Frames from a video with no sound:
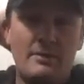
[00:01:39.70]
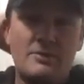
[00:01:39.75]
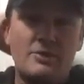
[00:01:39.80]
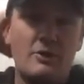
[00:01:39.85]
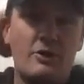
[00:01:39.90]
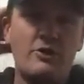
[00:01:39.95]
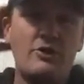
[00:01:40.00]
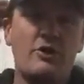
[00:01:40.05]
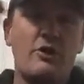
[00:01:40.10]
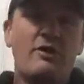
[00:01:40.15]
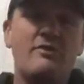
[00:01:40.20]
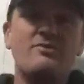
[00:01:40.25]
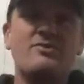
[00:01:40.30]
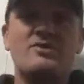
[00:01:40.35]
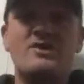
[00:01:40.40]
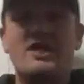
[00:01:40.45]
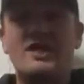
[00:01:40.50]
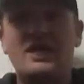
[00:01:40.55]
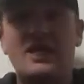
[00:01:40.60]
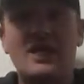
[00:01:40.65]
So I don't
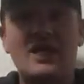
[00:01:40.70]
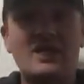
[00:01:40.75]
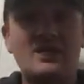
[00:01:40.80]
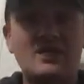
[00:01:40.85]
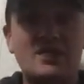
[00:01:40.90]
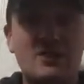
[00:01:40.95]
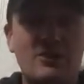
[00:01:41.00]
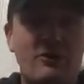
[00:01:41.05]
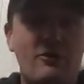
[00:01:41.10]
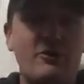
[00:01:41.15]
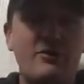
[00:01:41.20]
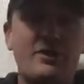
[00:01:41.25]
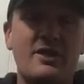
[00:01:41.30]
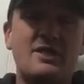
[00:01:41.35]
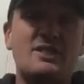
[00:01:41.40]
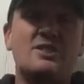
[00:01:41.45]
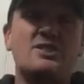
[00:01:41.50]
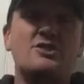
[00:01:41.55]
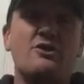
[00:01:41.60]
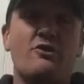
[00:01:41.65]
even think he is
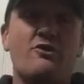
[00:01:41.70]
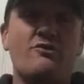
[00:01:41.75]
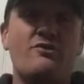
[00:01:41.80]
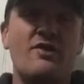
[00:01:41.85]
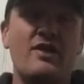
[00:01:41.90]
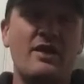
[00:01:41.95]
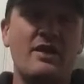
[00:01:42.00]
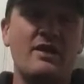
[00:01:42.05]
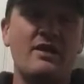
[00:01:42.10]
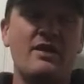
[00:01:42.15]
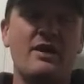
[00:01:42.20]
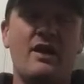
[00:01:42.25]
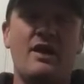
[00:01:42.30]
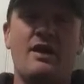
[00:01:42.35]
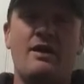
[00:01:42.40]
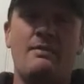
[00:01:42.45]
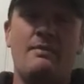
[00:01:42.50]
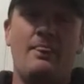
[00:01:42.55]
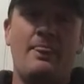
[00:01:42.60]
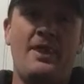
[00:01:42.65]
currently serving
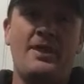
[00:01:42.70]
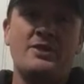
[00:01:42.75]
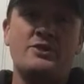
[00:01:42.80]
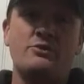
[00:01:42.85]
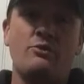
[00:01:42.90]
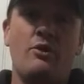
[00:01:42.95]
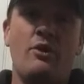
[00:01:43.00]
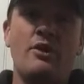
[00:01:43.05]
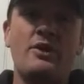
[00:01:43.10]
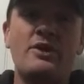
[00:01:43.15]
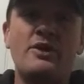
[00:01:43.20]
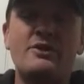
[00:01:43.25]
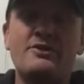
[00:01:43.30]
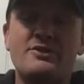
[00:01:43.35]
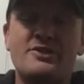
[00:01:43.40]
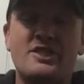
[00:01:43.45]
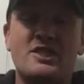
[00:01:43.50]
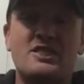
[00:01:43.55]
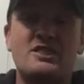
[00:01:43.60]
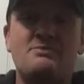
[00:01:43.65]
his 1
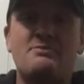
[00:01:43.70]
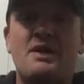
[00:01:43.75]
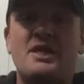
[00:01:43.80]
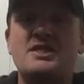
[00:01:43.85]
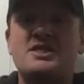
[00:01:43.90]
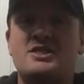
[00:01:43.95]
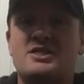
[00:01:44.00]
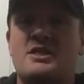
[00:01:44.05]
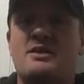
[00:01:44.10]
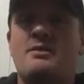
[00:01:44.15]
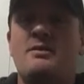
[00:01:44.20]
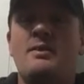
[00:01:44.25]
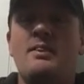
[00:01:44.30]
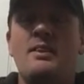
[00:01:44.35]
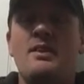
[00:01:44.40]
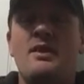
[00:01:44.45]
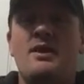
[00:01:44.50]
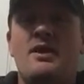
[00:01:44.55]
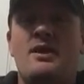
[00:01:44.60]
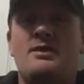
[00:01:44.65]
year suspension.
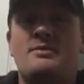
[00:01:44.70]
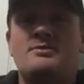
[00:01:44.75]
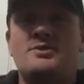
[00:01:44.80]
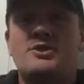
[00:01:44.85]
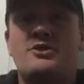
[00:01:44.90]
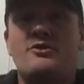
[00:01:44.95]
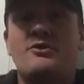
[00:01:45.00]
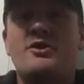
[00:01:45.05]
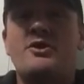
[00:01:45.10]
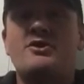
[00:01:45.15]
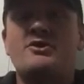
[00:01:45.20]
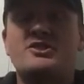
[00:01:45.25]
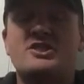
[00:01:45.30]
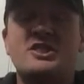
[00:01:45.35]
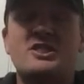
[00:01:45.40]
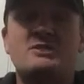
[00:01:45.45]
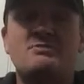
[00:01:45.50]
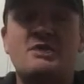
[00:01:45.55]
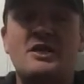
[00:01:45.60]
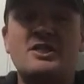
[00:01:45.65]
During your
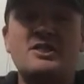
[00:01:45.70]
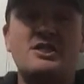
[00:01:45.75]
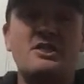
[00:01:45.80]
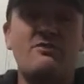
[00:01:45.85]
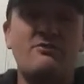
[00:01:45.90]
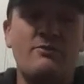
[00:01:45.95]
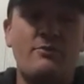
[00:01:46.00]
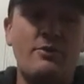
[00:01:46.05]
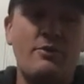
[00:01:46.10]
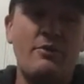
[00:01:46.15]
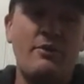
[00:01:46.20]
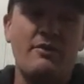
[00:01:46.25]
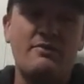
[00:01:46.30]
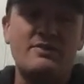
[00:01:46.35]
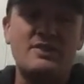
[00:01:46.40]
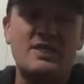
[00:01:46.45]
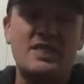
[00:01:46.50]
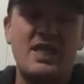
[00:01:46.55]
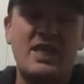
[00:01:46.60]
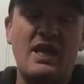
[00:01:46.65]
suspension from
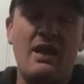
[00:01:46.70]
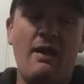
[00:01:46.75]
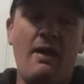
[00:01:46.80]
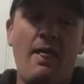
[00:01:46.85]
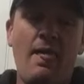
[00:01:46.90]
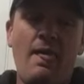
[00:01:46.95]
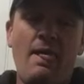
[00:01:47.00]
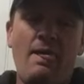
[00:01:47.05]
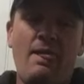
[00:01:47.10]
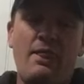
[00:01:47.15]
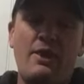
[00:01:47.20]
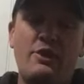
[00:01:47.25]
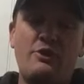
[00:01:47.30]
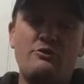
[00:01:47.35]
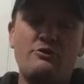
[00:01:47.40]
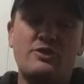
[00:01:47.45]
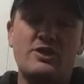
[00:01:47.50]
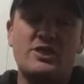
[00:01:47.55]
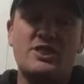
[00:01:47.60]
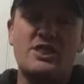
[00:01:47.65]
UFC,
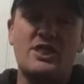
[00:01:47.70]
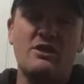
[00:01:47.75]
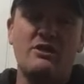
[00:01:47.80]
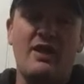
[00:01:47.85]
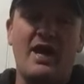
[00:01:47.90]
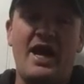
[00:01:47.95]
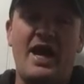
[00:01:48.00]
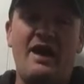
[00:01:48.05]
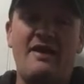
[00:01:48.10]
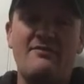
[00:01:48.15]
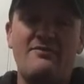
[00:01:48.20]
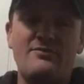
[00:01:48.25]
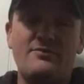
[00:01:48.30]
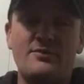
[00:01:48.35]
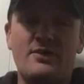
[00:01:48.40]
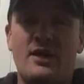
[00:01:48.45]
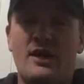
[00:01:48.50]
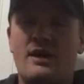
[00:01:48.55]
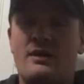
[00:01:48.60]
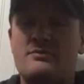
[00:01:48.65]
you still have
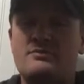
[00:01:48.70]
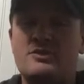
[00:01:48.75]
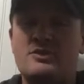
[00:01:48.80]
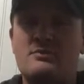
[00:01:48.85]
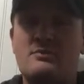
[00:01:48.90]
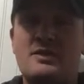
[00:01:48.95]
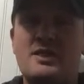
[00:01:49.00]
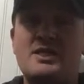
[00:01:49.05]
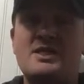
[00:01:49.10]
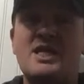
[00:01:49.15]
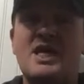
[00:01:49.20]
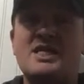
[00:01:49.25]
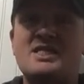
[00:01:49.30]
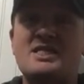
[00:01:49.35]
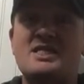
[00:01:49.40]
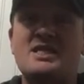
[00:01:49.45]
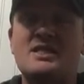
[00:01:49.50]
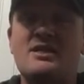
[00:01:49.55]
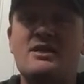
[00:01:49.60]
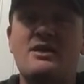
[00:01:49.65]
to be
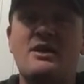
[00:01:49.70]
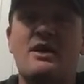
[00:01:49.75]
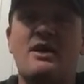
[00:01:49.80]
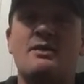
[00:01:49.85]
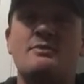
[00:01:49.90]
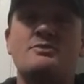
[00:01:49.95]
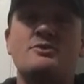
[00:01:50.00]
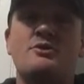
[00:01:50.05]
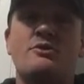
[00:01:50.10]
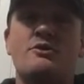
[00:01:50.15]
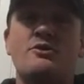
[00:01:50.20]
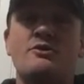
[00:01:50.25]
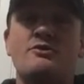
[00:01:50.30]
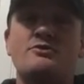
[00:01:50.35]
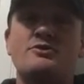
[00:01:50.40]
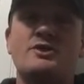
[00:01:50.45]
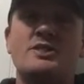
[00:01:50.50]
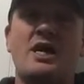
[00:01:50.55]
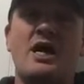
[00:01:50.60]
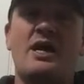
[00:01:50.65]
tested during
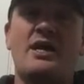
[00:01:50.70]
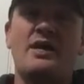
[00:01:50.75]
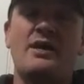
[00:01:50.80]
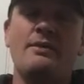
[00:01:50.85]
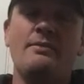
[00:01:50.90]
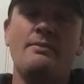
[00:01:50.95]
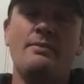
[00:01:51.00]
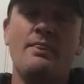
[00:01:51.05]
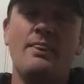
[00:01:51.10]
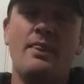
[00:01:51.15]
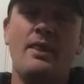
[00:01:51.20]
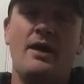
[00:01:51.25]
USADA